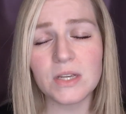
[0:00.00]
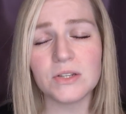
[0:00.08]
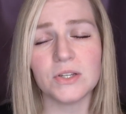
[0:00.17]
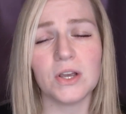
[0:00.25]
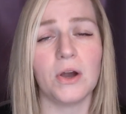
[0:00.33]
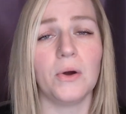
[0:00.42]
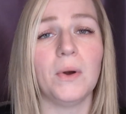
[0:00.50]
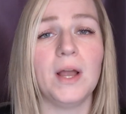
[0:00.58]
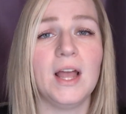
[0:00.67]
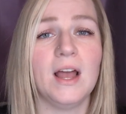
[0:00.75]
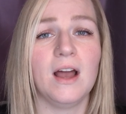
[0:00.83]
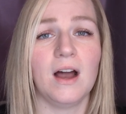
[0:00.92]
So
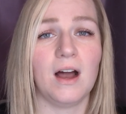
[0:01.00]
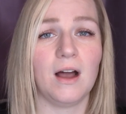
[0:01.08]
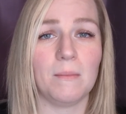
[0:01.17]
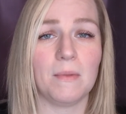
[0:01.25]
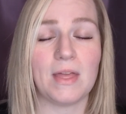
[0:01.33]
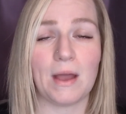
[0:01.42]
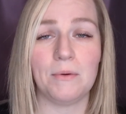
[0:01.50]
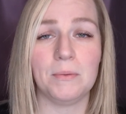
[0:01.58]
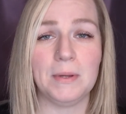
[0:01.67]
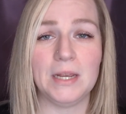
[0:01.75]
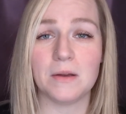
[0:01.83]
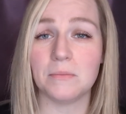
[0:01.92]
that would
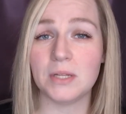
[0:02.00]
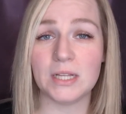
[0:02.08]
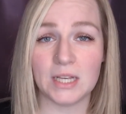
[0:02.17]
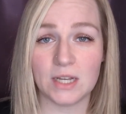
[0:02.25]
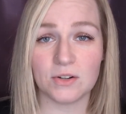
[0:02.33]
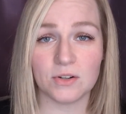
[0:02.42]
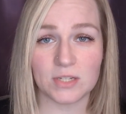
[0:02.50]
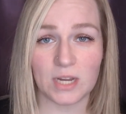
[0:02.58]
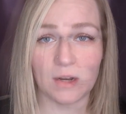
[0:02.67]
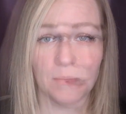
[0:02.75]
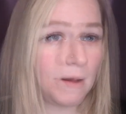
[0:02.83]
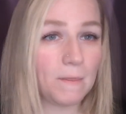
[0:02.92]
be completely
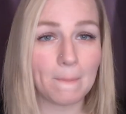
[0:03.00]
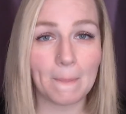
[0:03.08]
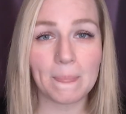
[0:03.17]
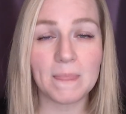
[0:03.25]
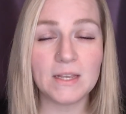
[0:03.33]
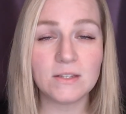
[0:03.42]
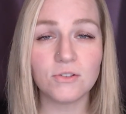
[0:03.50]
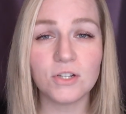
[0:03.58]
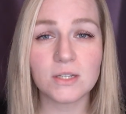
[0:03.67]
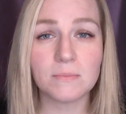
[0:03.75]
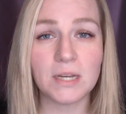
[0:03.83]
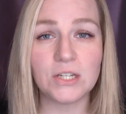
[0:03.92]
understandable. These are
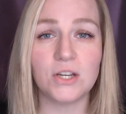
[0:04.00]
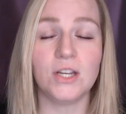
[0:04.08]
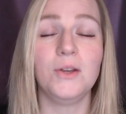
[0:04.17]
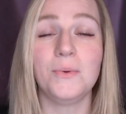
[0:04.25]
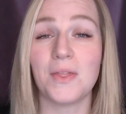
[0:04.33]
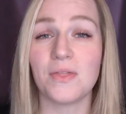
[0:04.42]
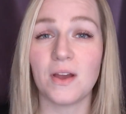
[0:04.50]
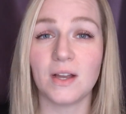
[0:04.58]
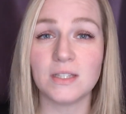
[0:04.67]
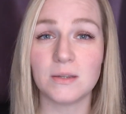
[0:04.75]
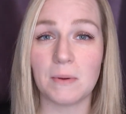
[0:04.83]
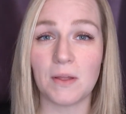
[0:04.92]
just my genuine
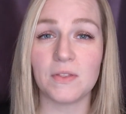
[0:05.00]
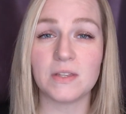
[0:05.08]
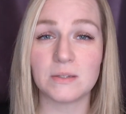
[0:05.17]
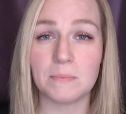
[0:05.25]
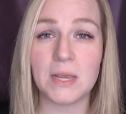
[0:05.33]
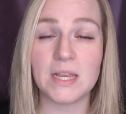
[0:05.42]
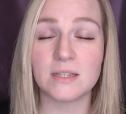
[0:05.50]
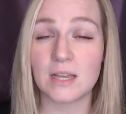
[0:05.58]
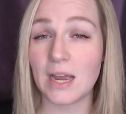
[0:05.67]
thoughts about this piece.